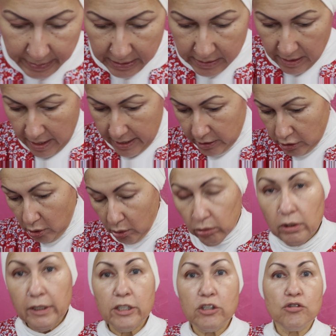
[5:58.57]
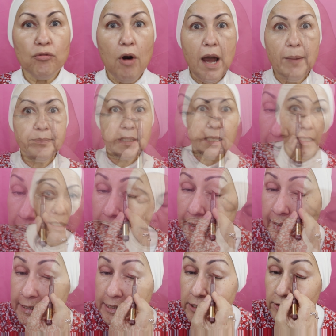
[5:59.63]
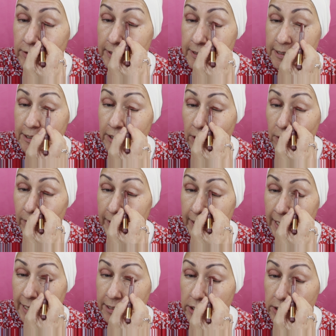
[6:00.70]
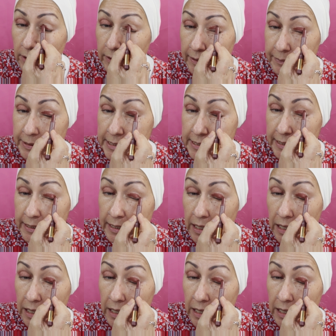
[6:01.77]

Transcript: because I totally dropped it. Let's do this slowly. And so let me see.